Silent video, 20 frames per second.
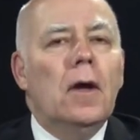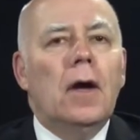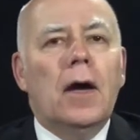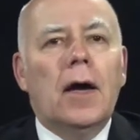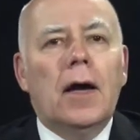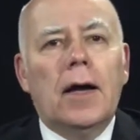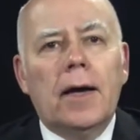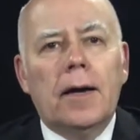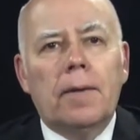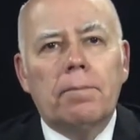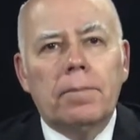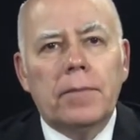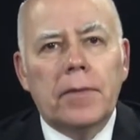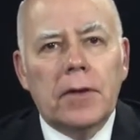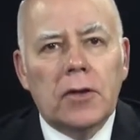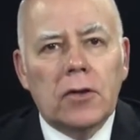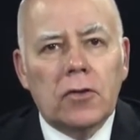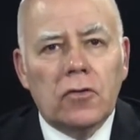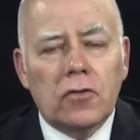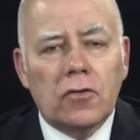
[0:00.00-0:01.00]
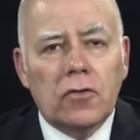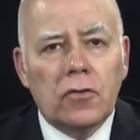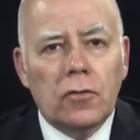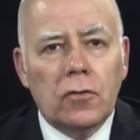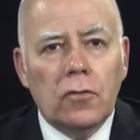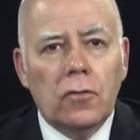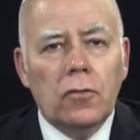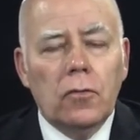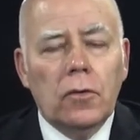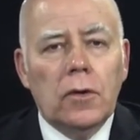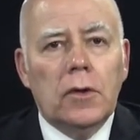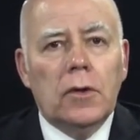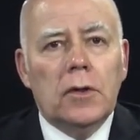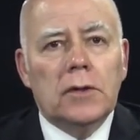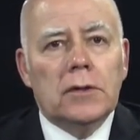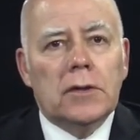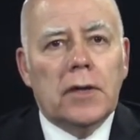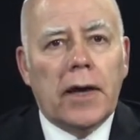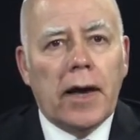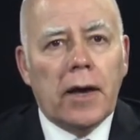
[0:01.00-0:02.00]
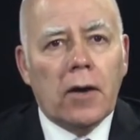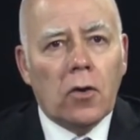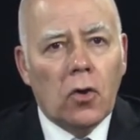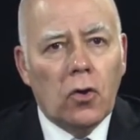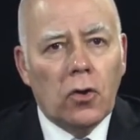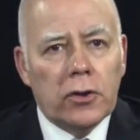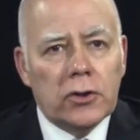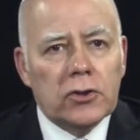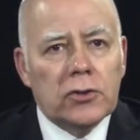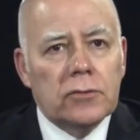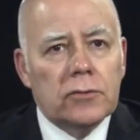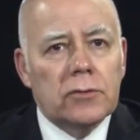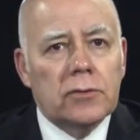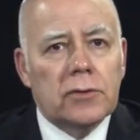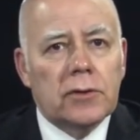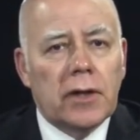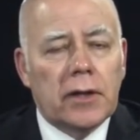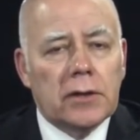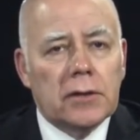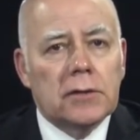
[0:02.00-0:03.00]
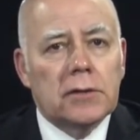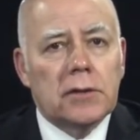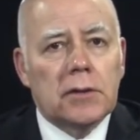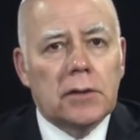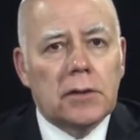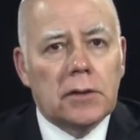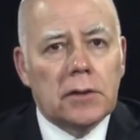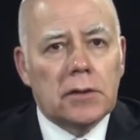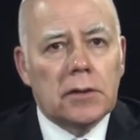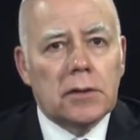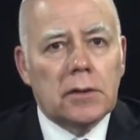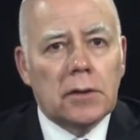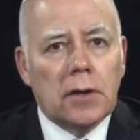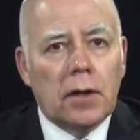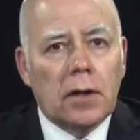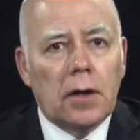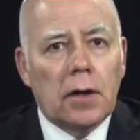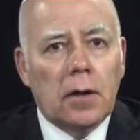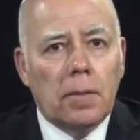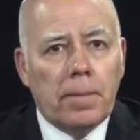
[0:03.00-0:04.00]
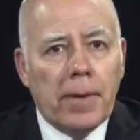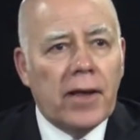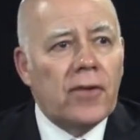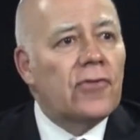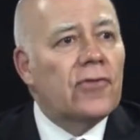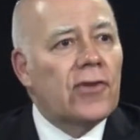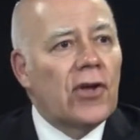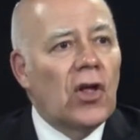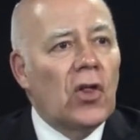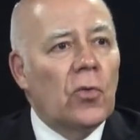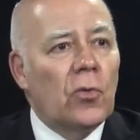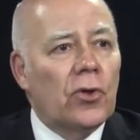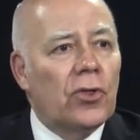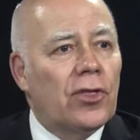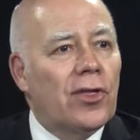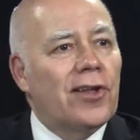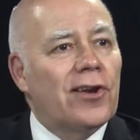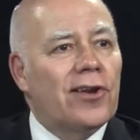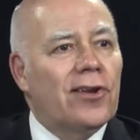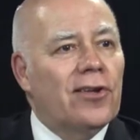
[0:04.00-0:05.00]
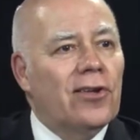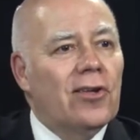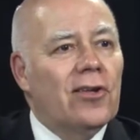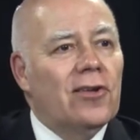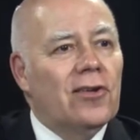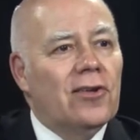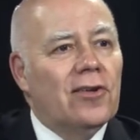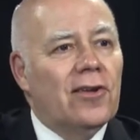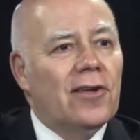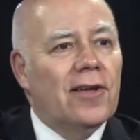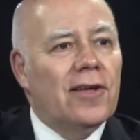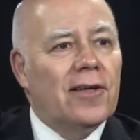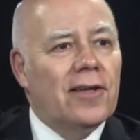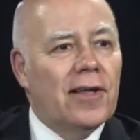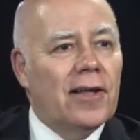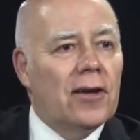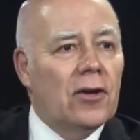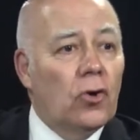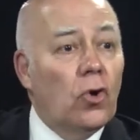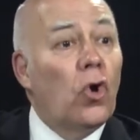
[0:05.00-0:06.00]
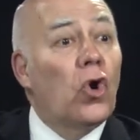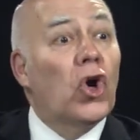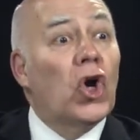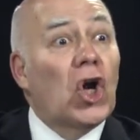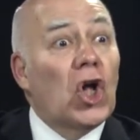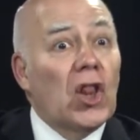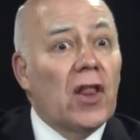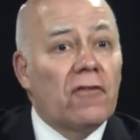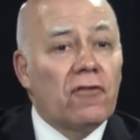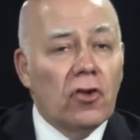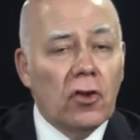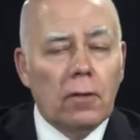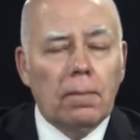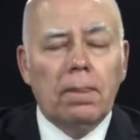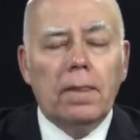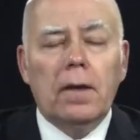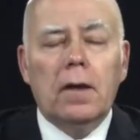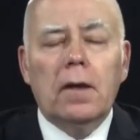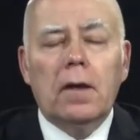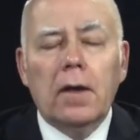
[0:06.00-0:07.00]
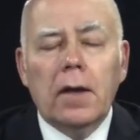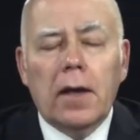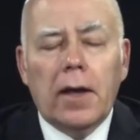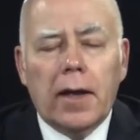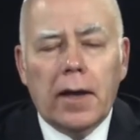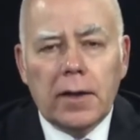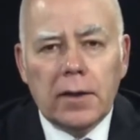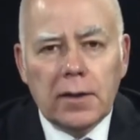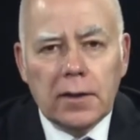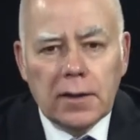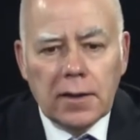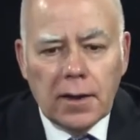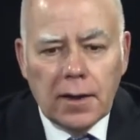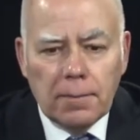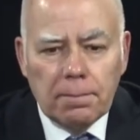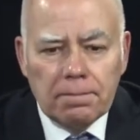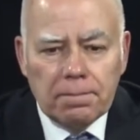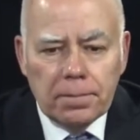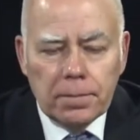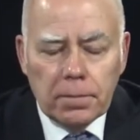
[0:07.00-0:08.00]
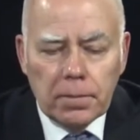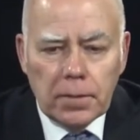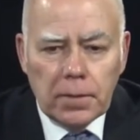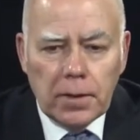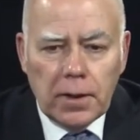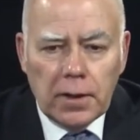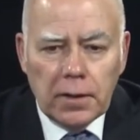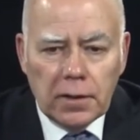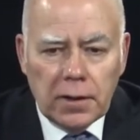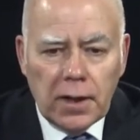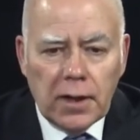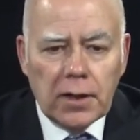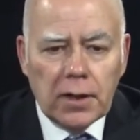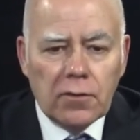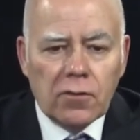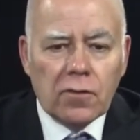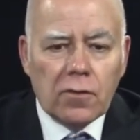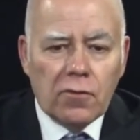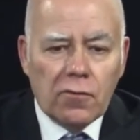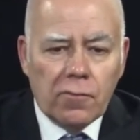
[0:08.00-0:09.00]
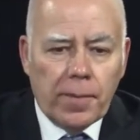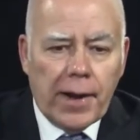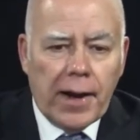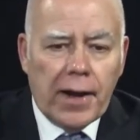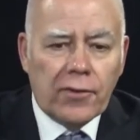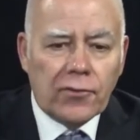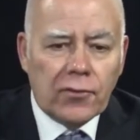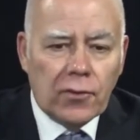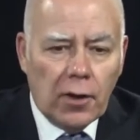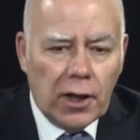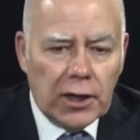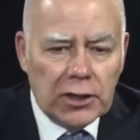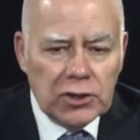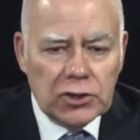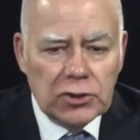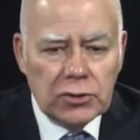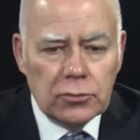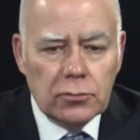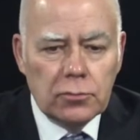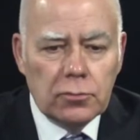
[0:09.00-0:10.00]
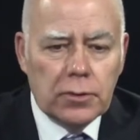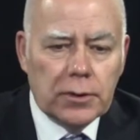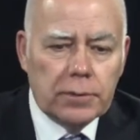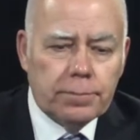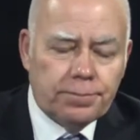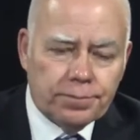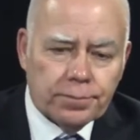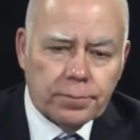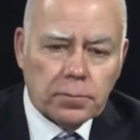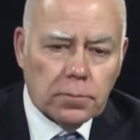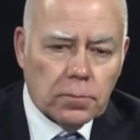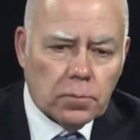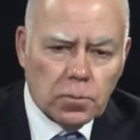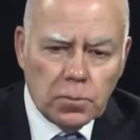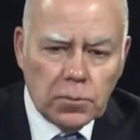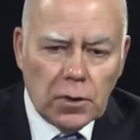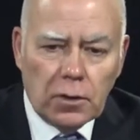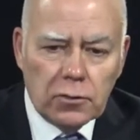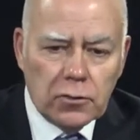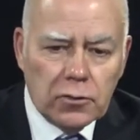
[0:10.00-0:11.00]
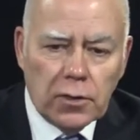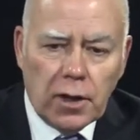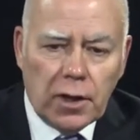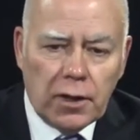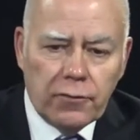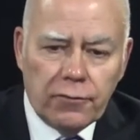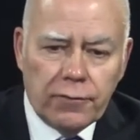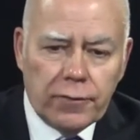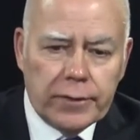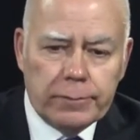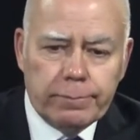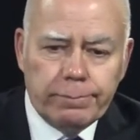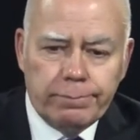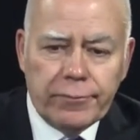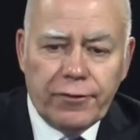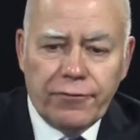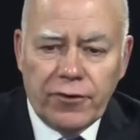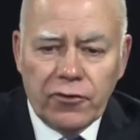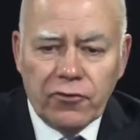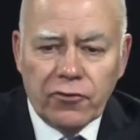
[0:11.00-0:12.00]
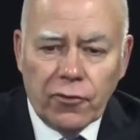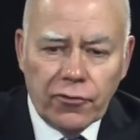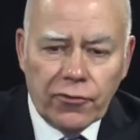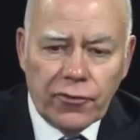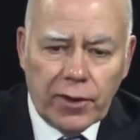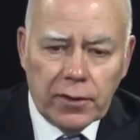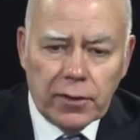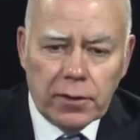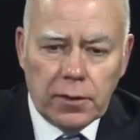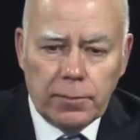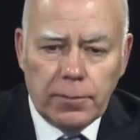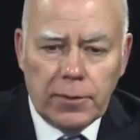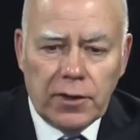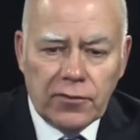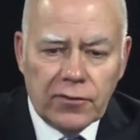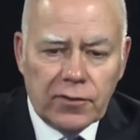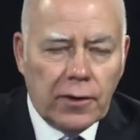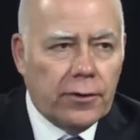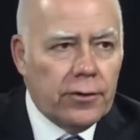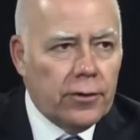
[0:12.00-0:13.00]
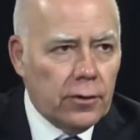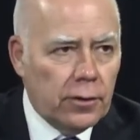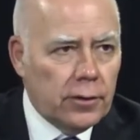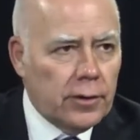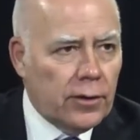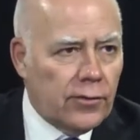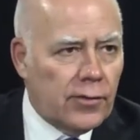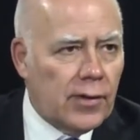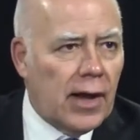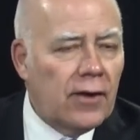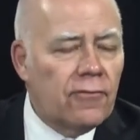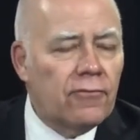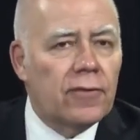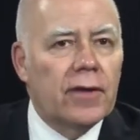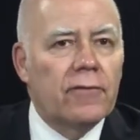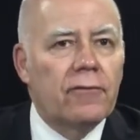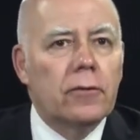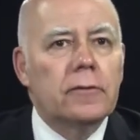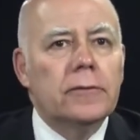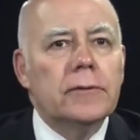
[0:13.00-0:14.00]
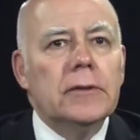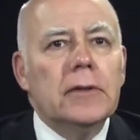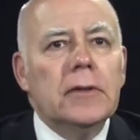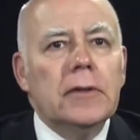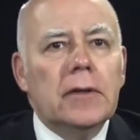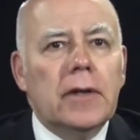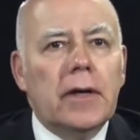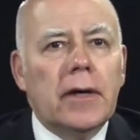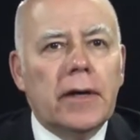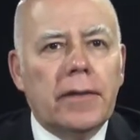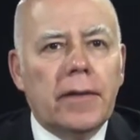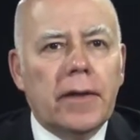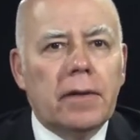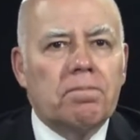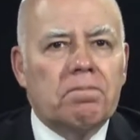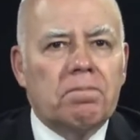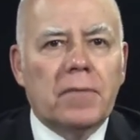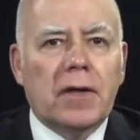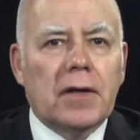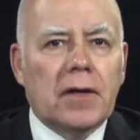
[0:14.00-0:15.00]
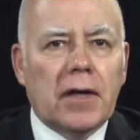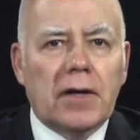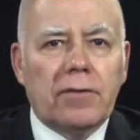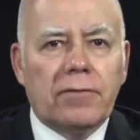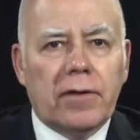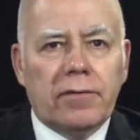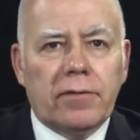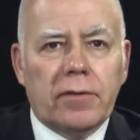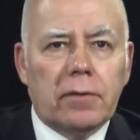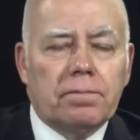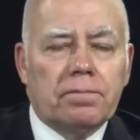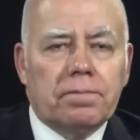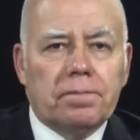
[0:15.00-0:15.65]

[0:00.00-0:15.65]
um, to tackle issues that uh, are, are, best dealt with at a, at a Nordic level. And, um, and then it's sort of passed on to, uh, to kind of um, officials at the ministerial and the staff level. And they, they kind of have a,